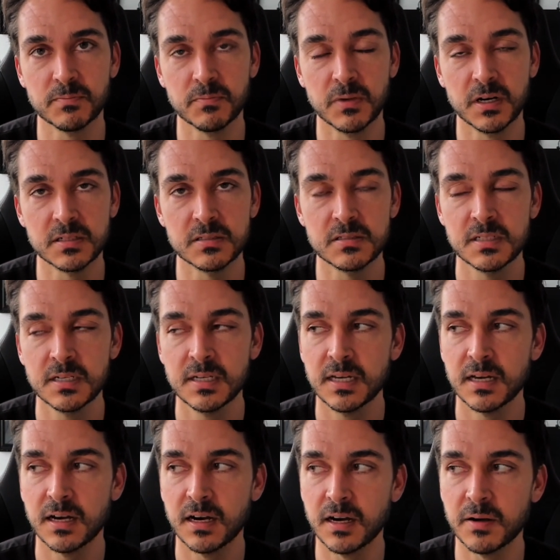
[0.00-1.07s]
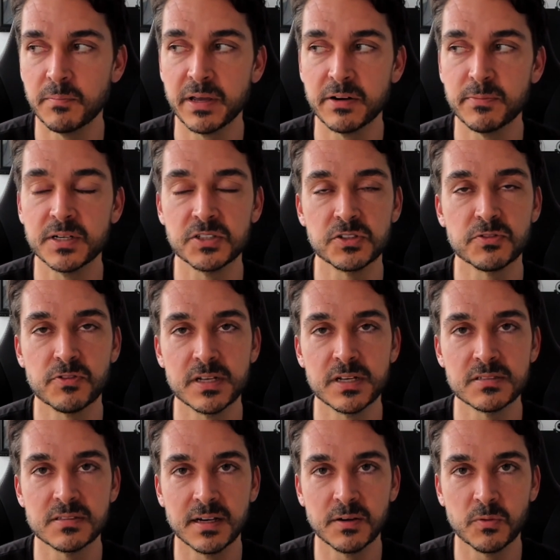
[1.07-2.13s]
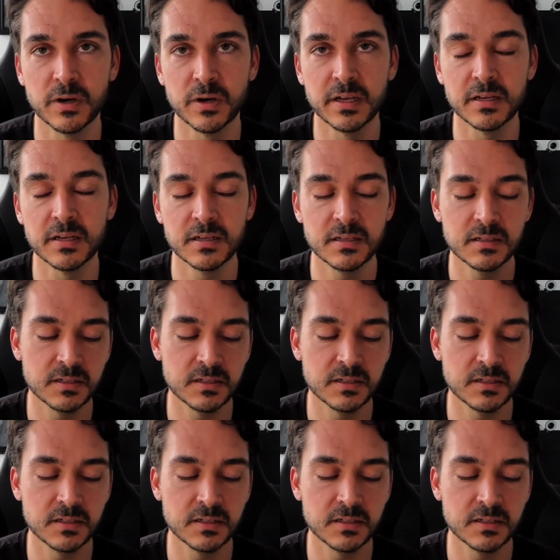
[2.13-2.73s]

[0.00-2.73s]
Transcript: MUDs, made a bunch of friends that way.